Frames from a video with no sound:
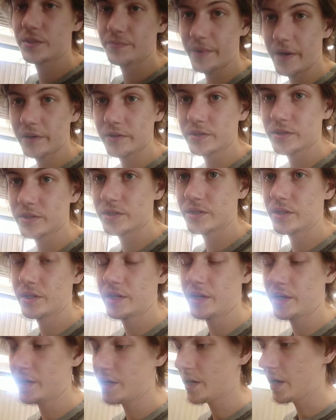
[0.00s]
is mounted to
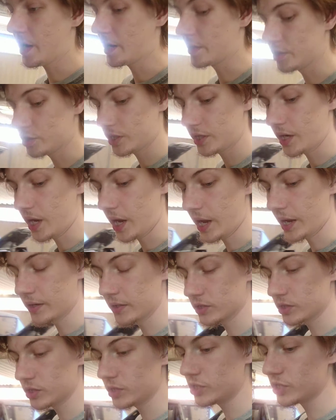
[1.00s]
the engine,
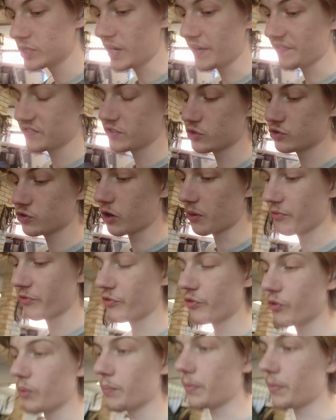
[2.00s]
and you just have to drop 4